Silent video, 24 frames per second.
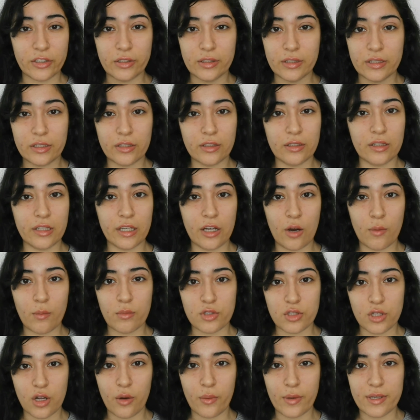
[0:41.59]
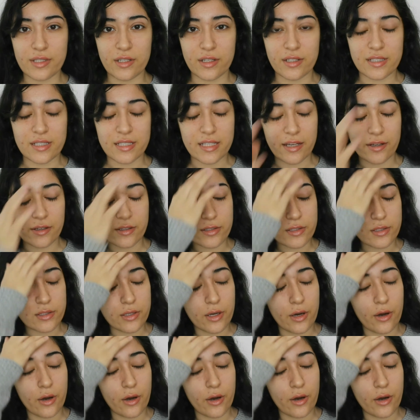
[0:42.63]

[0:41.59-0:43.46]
They're literally almost always on sale.